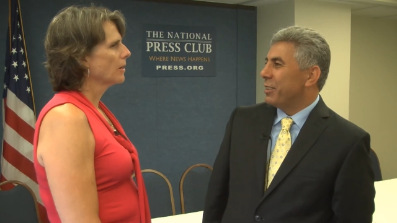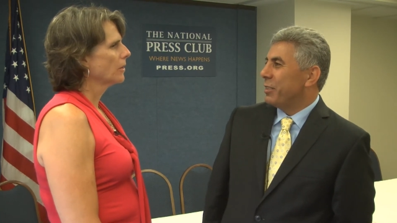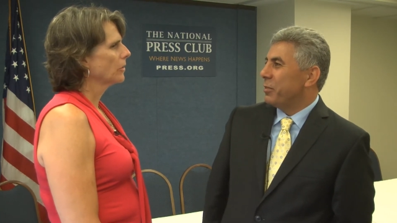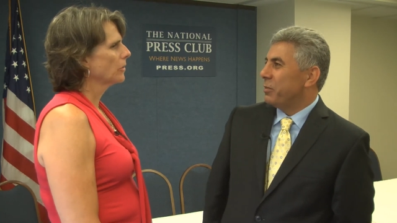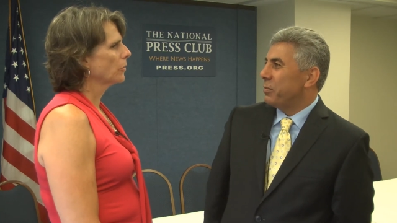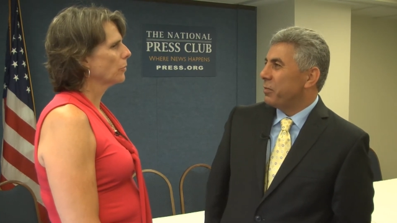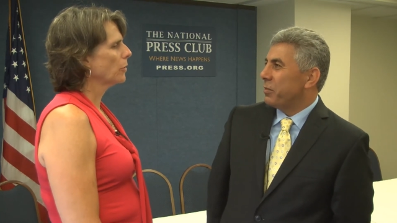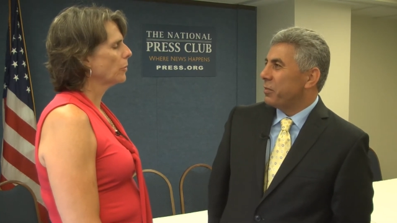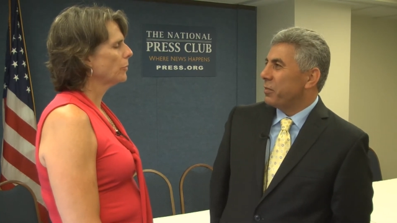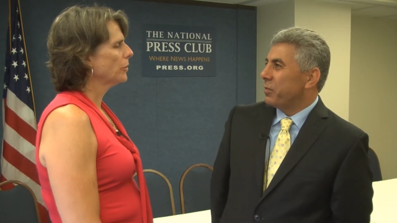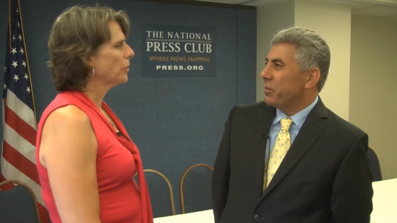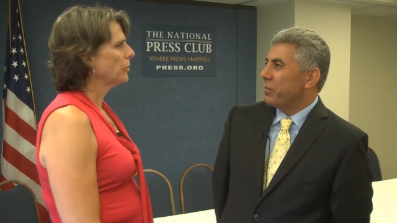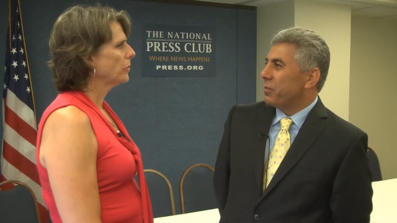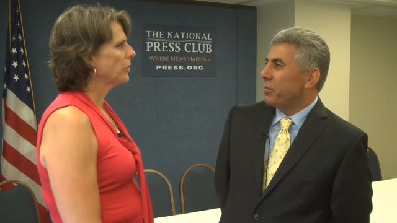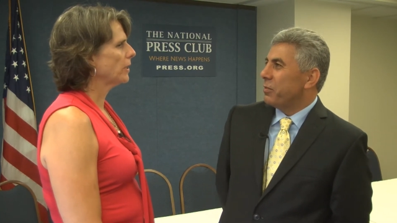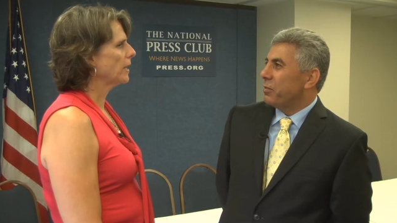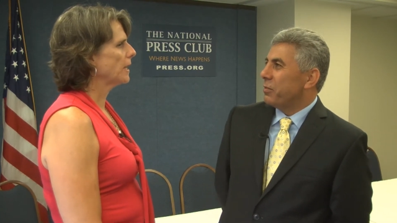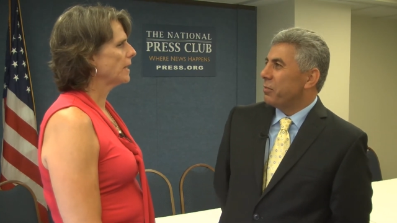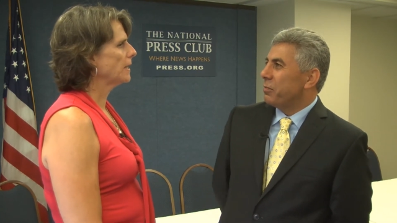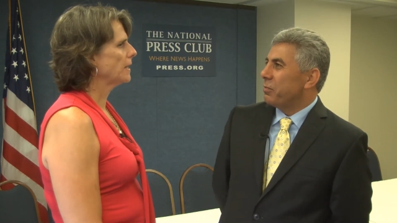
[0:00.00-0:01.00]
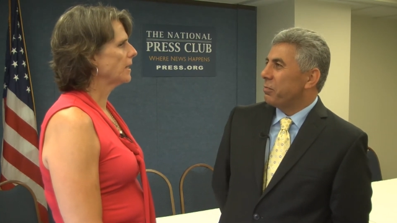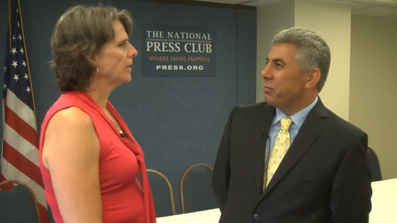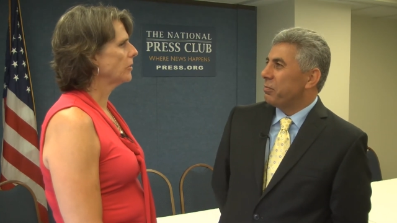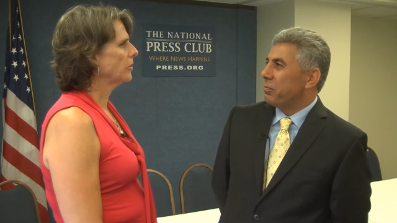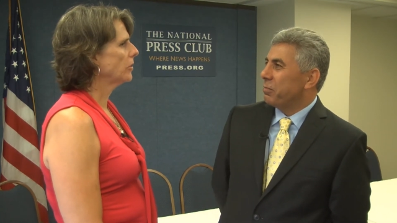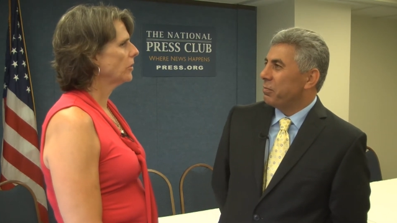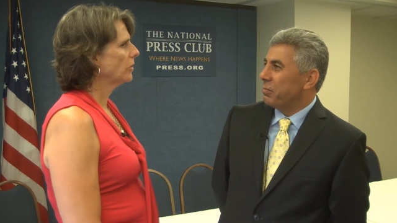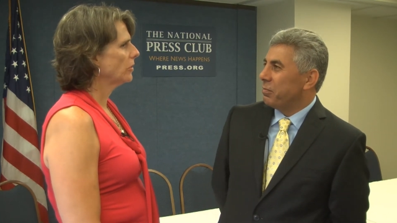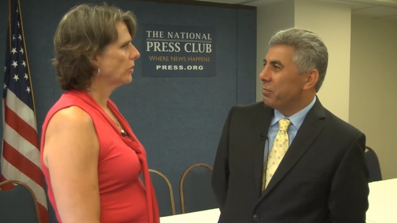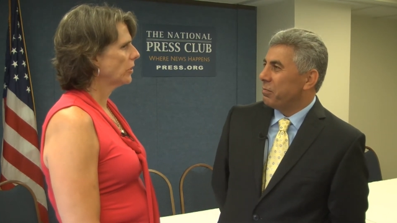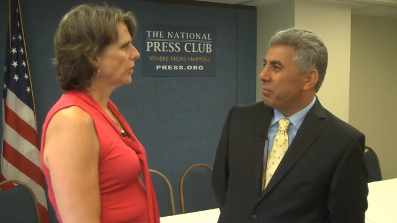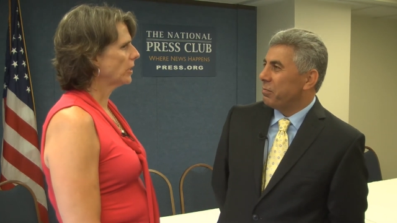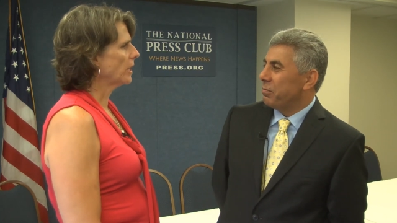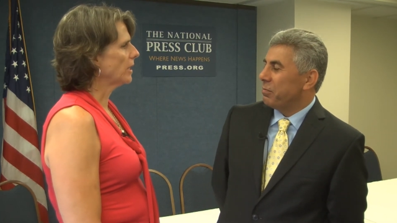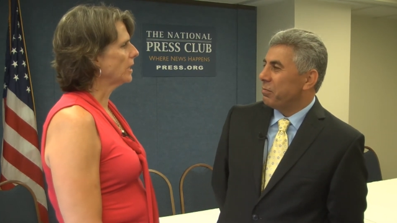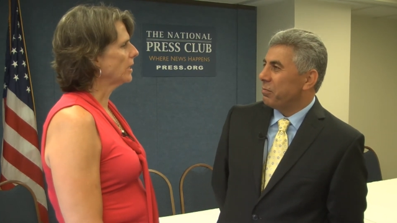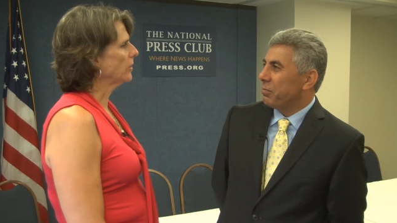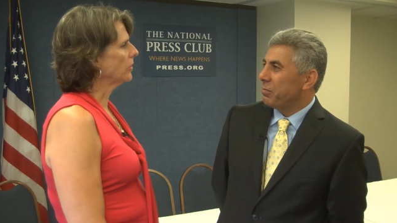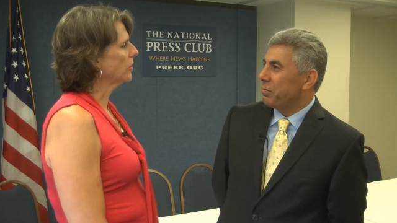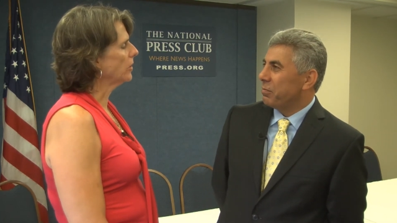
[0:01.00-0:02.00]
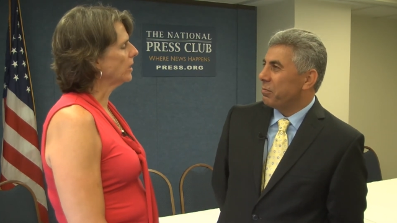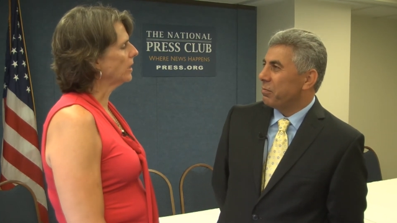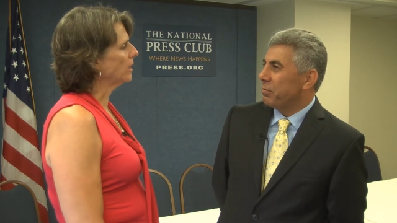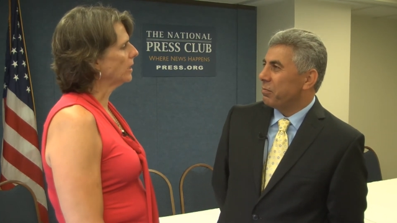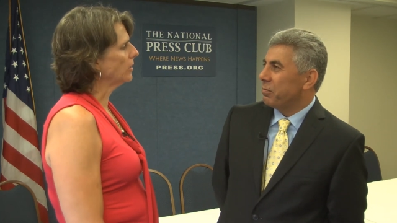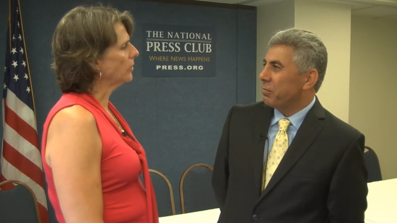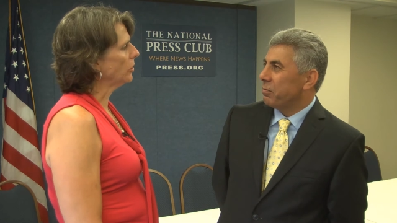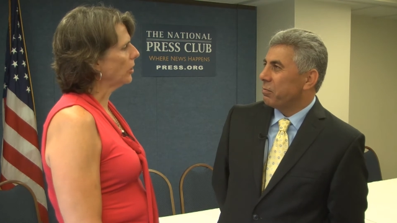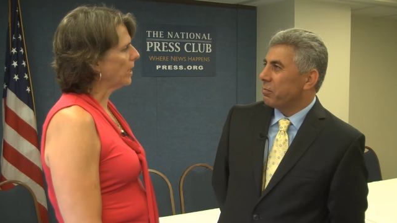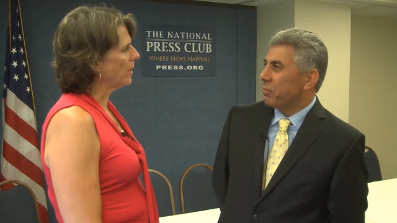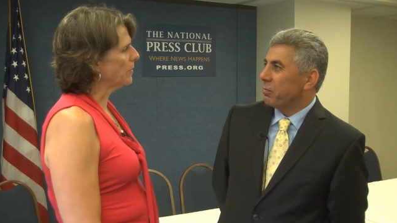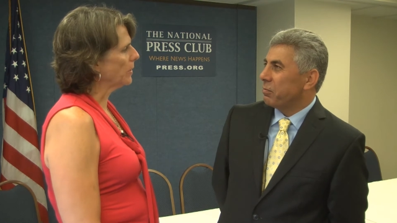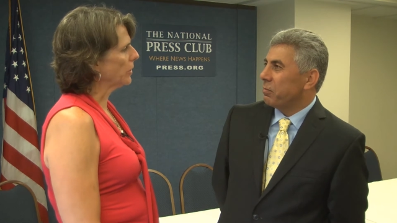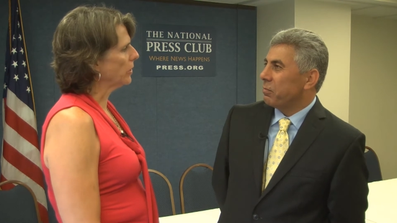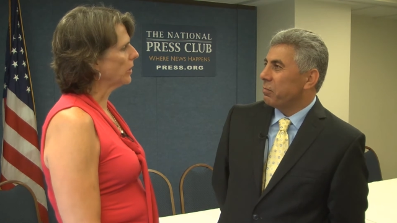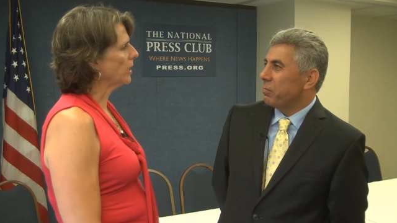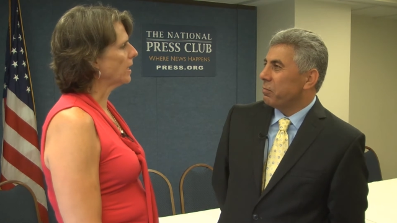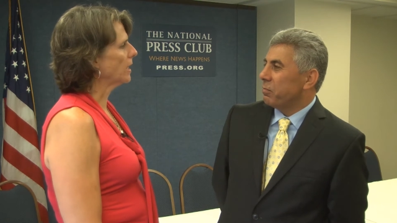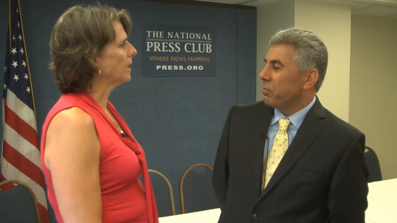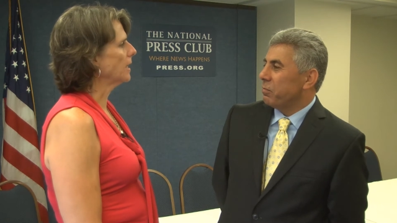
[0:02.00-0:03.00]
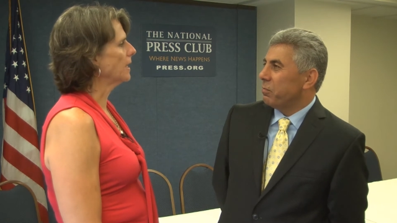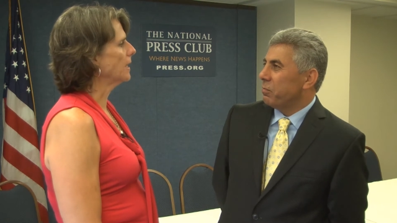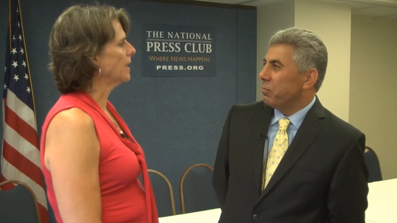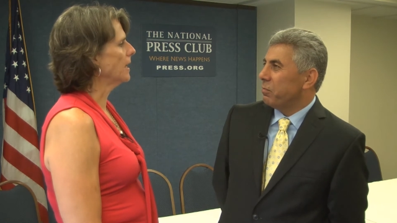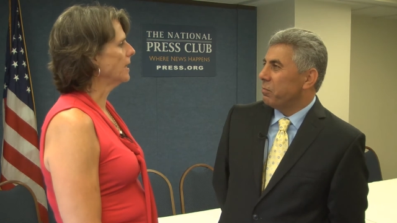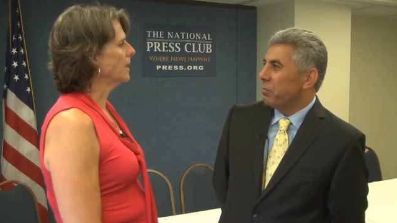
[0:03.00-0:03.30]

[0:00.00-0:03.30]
Speaker 1: So, what would you say these studies, the JAMA study